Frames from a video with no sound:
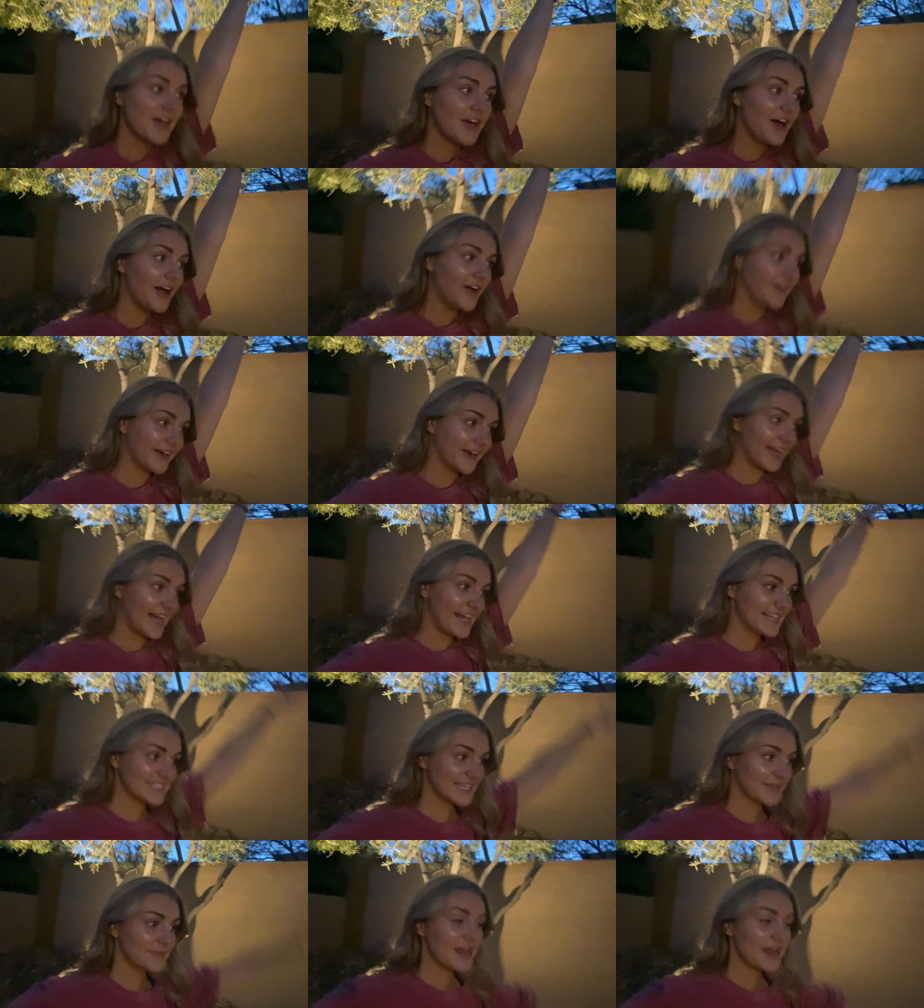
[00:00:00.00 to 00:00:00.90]
Alright guys,
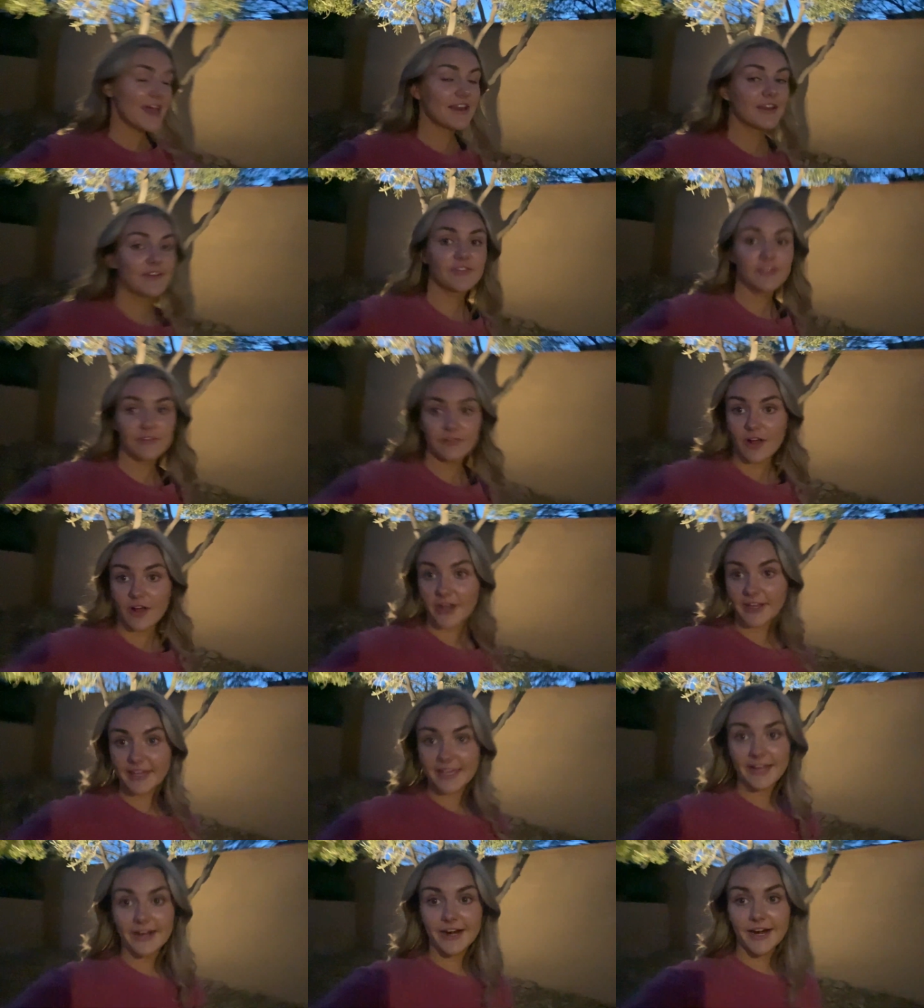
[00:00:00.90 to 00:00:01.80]
I'm going to end off the vlog
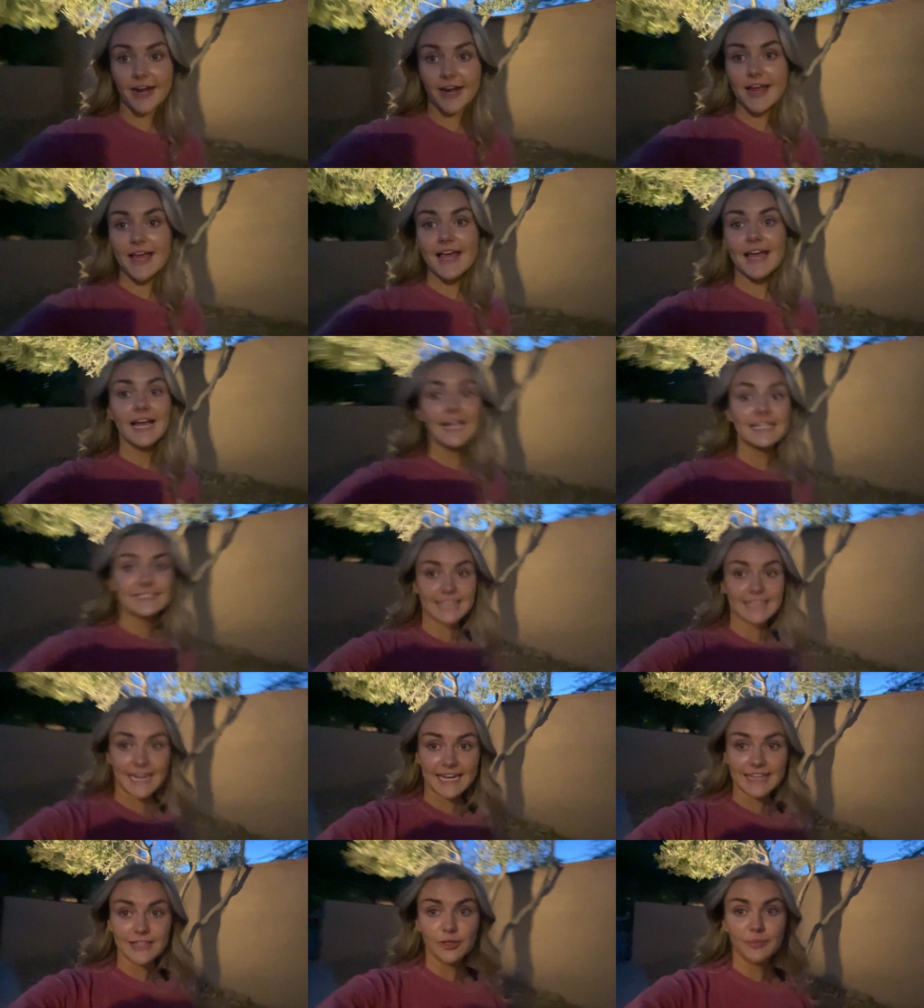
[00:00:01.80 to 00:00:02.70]
here. It's
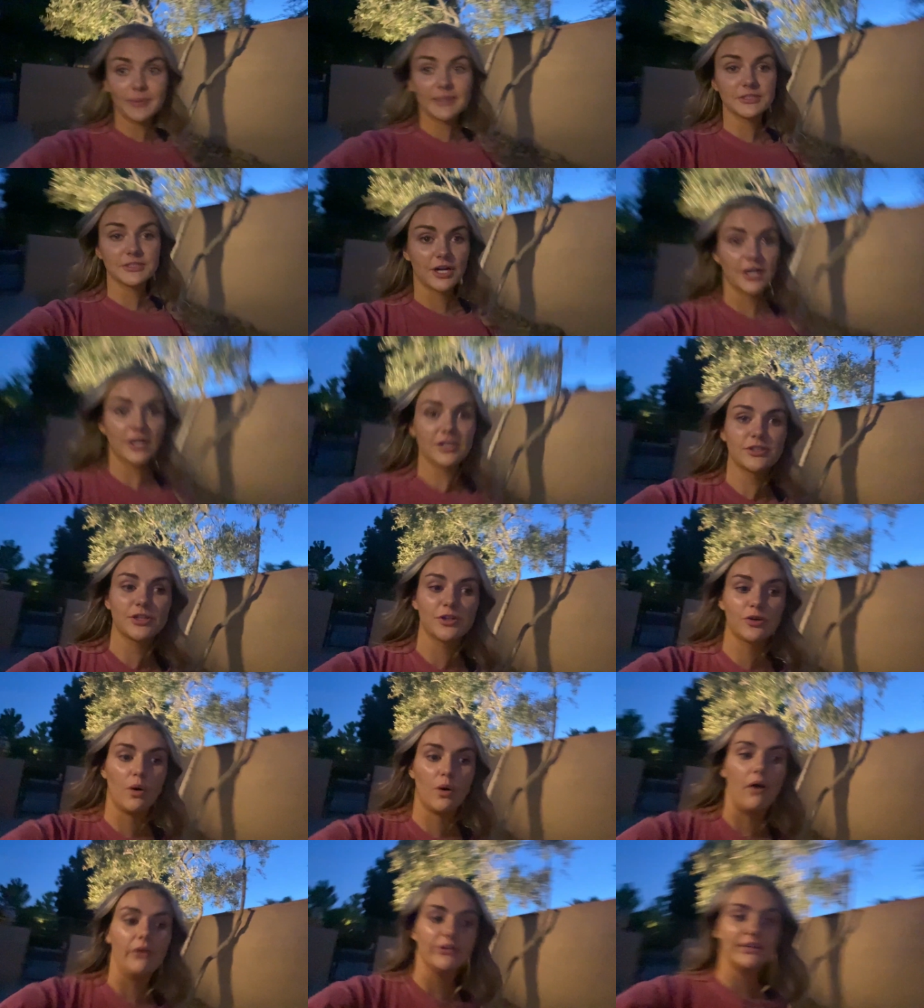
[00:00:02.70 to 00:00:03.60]
getting a little bit dark, so the
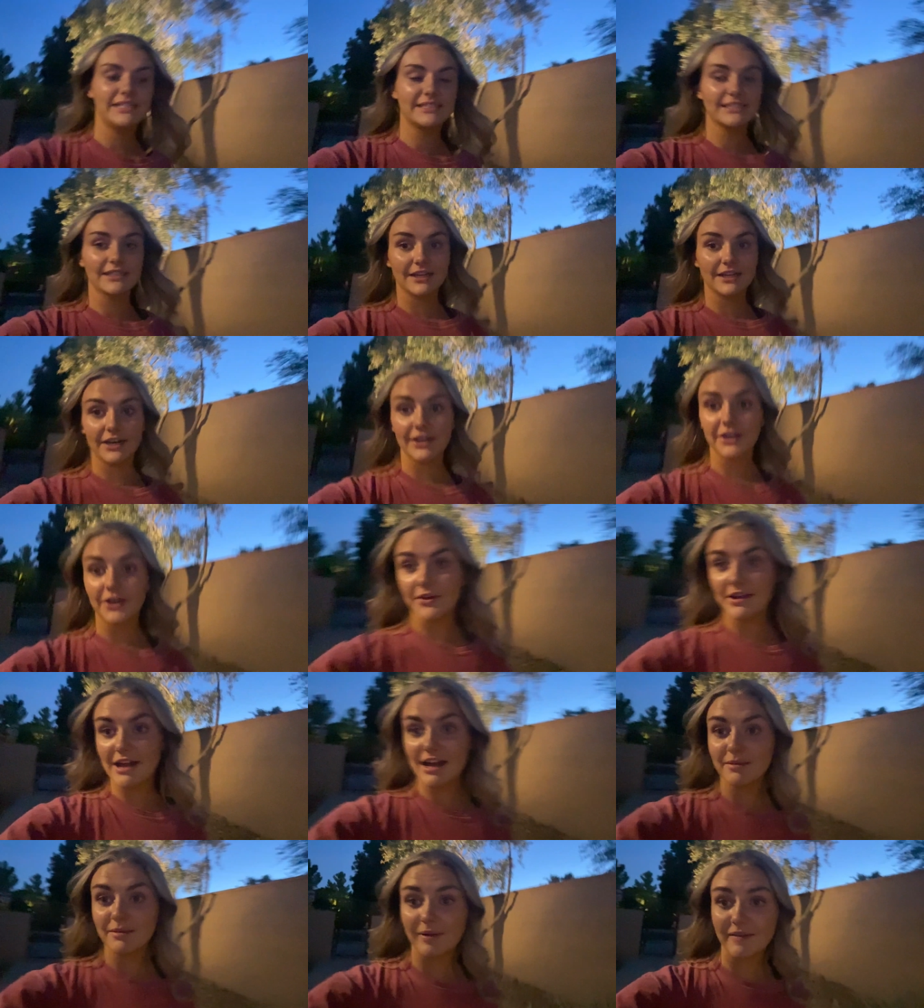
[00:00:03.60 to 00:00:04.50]
quality's going to go
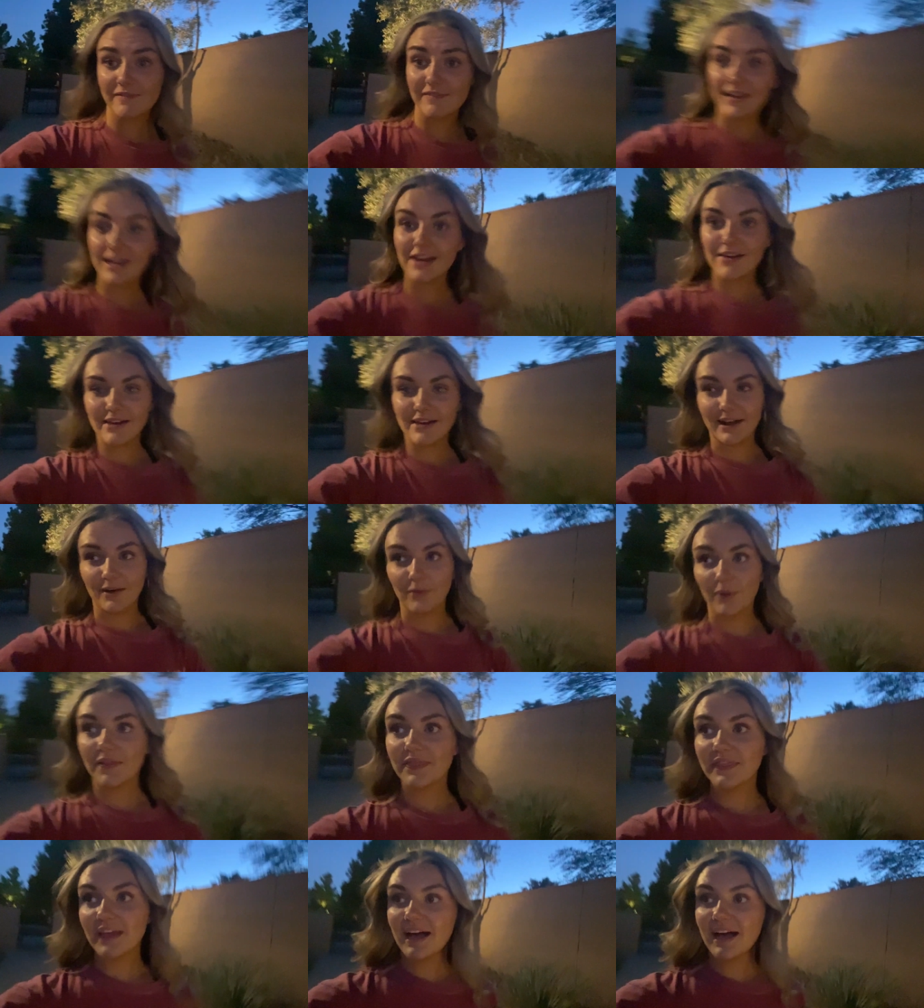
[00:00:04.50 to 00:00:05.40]
down on my video, and I don't
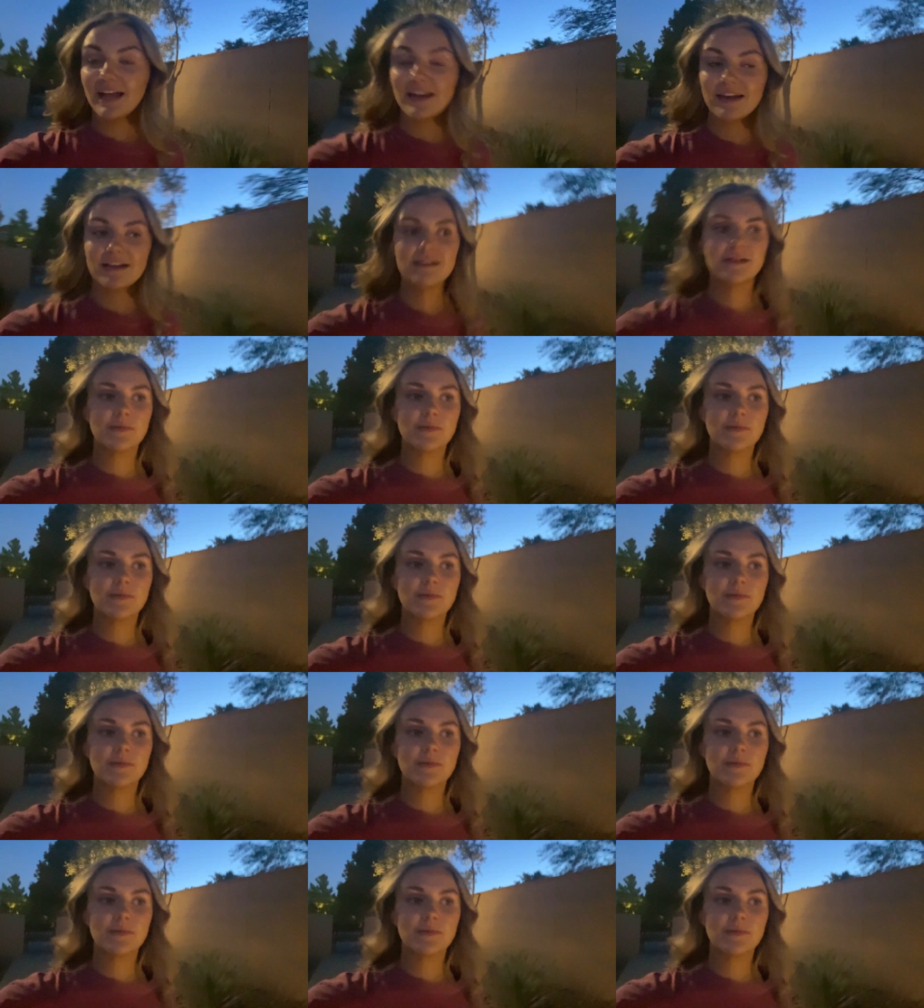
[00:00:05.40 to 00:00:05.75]
want that.